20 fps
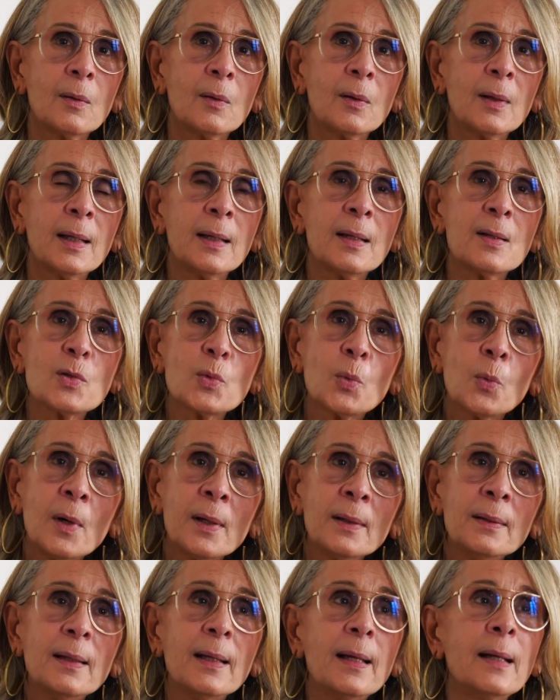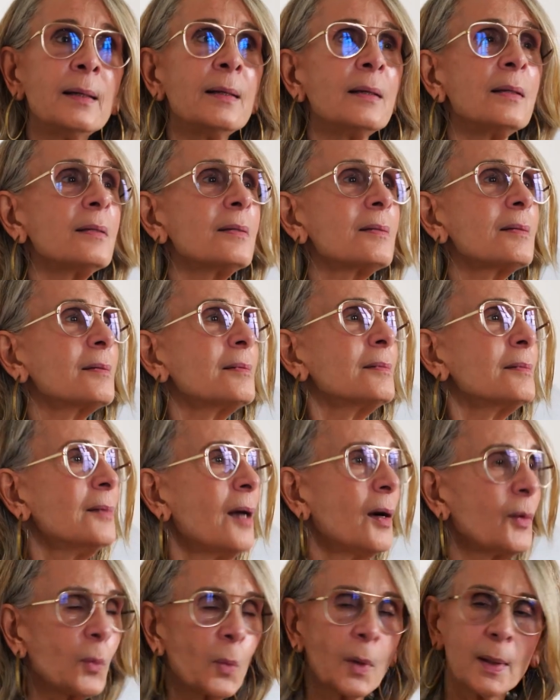it is one and it is
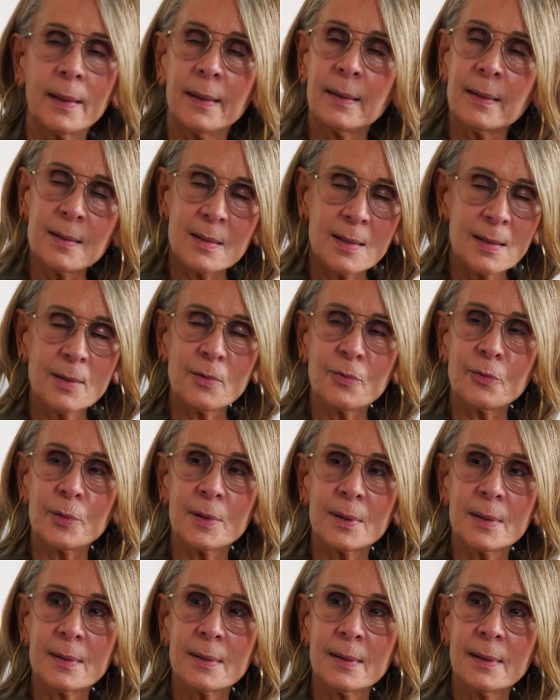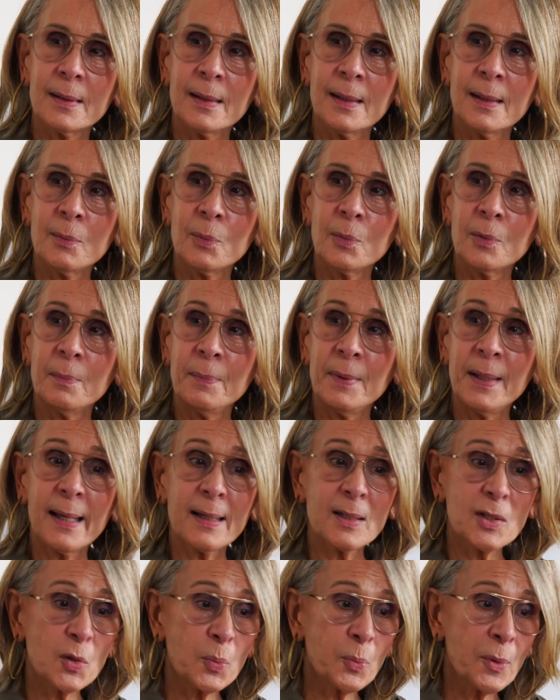not one, it is different. It will
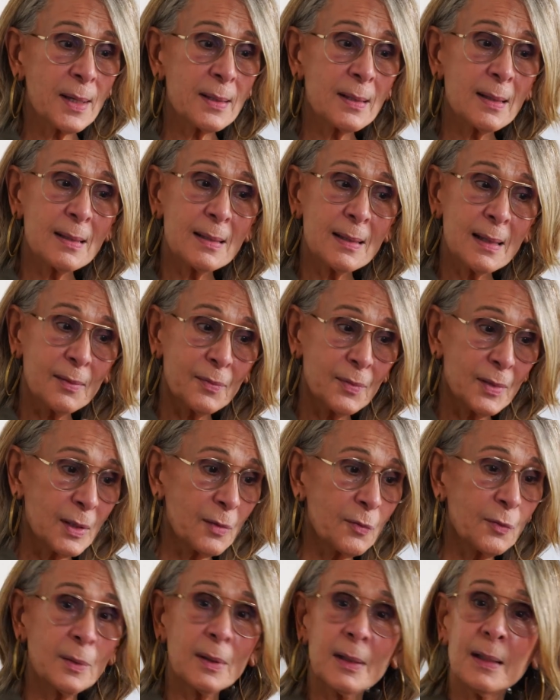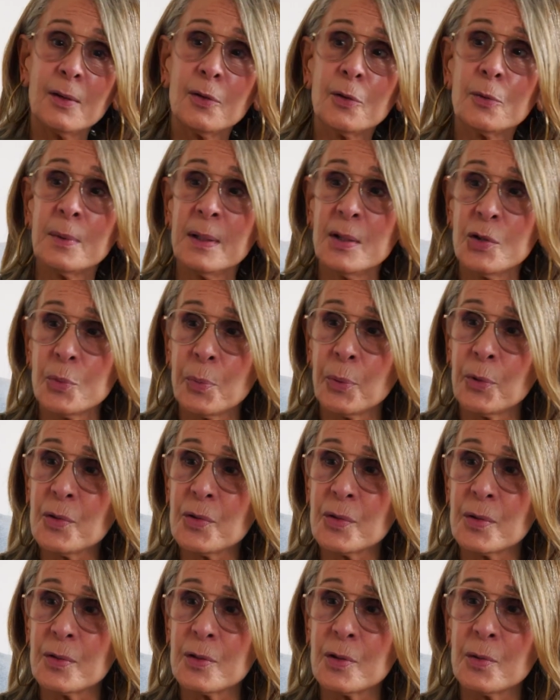express itself differently through each
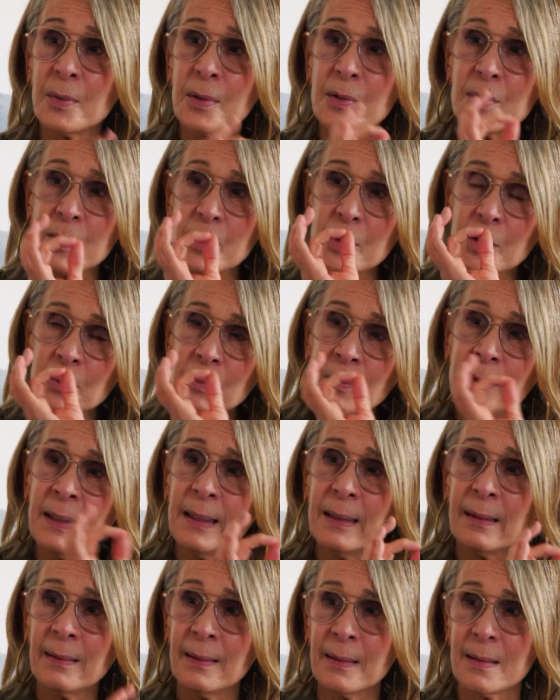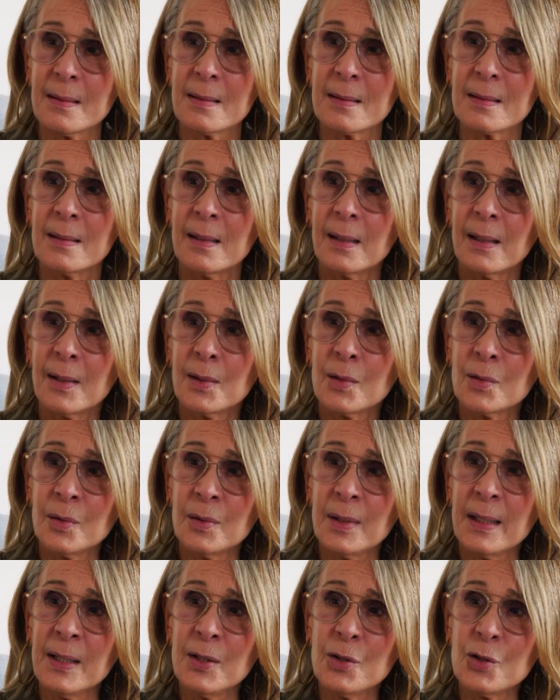person, so there's a uniqueness
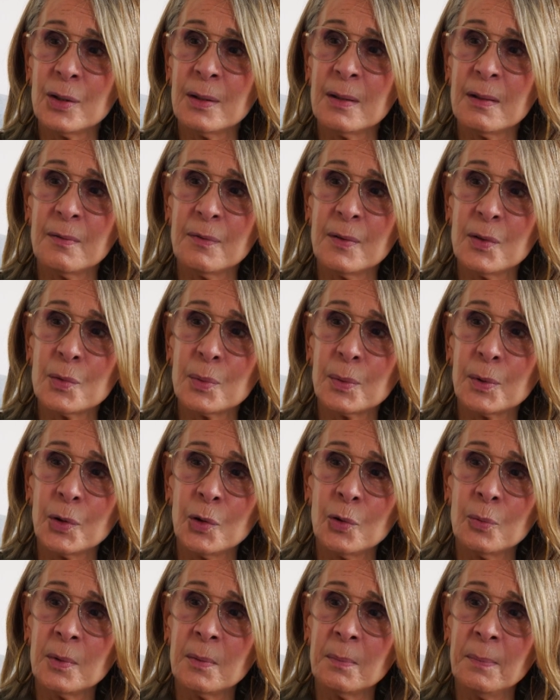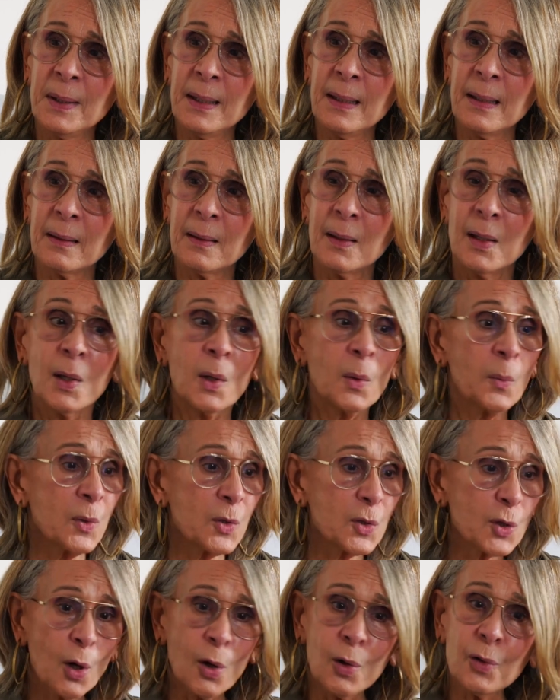to each individual human being,
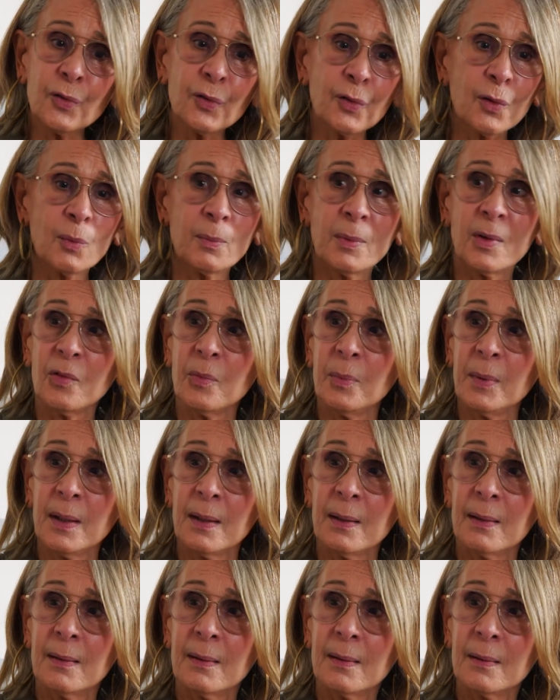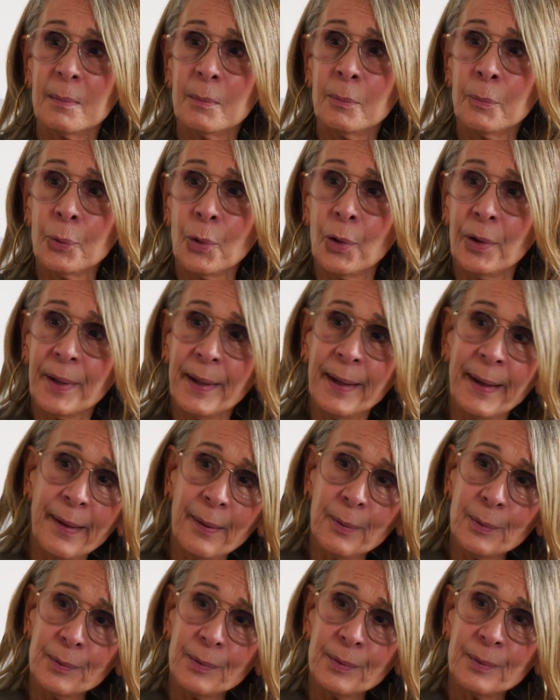which also must be brought
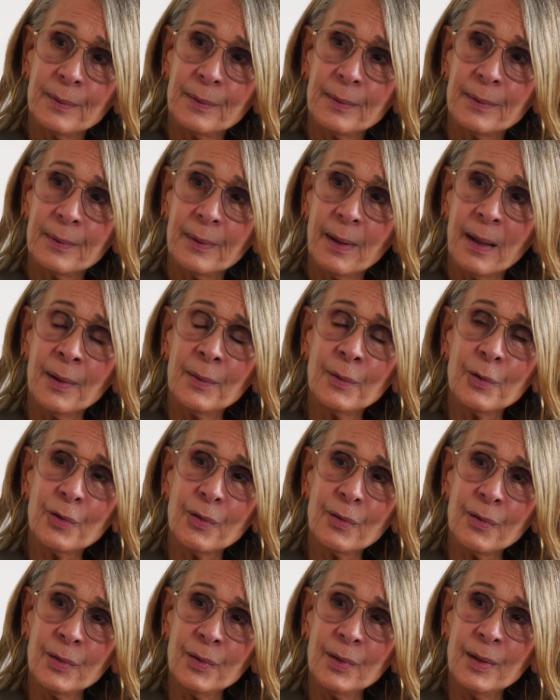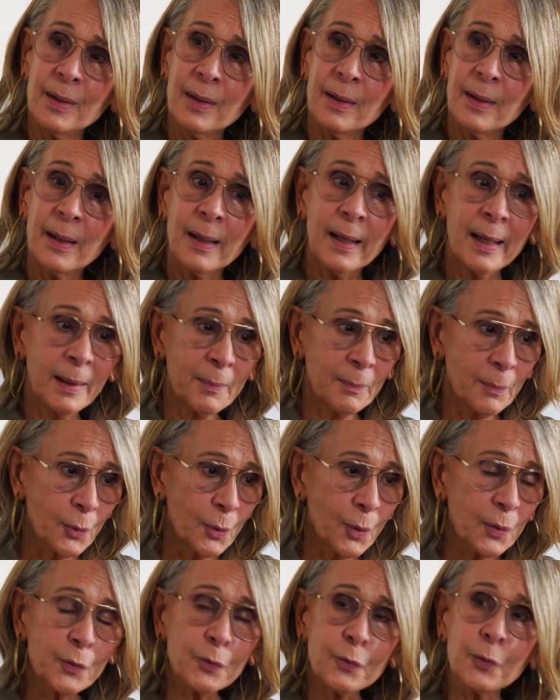out, understood, and
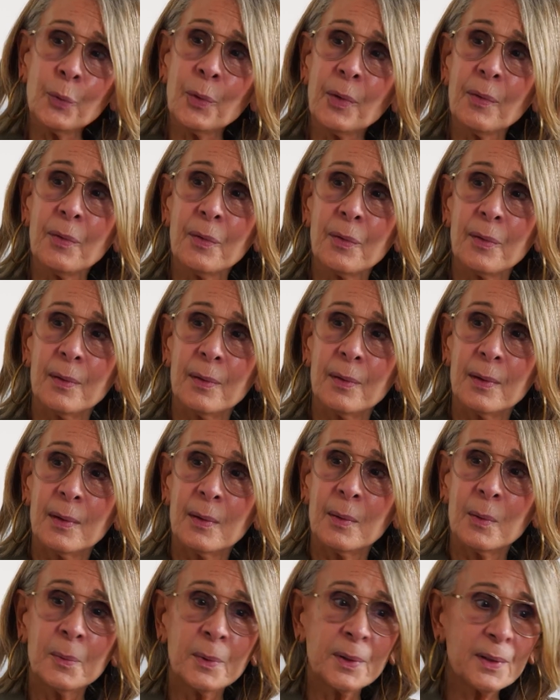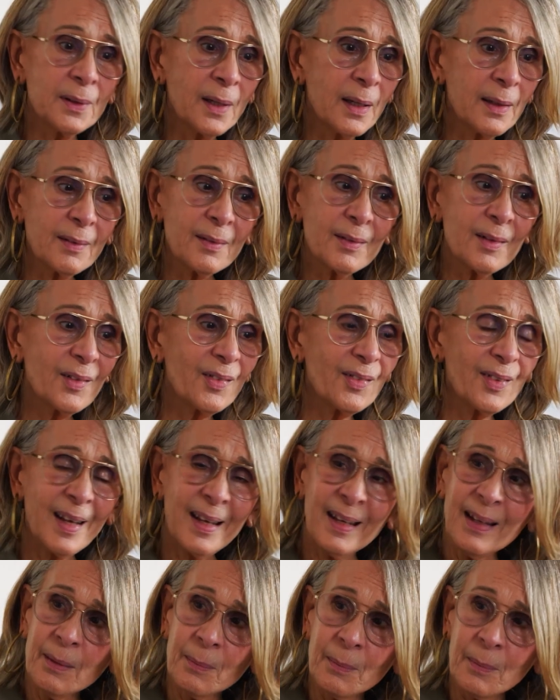brought forth. We're not the
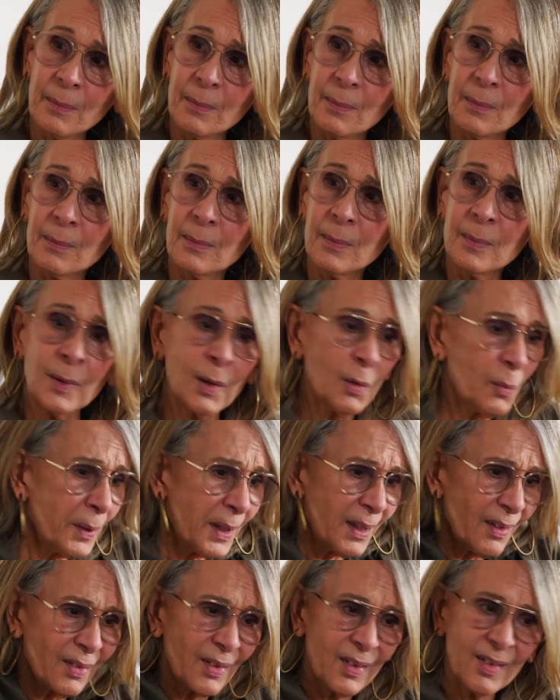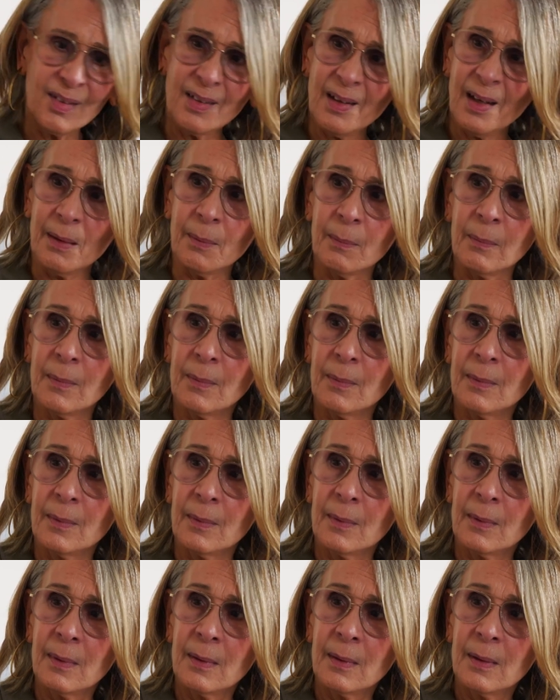same. Nobody's the same.
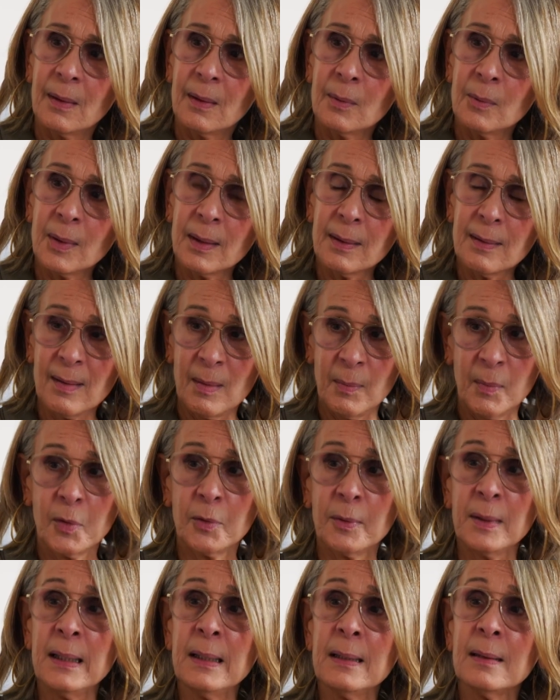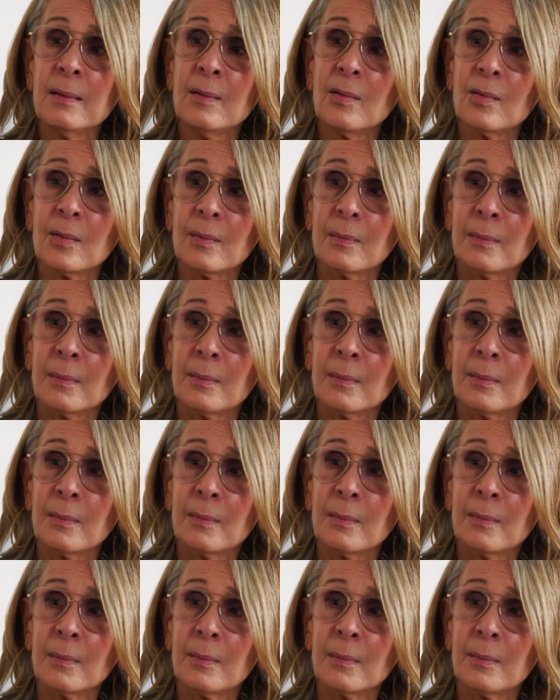Got the same ingredients,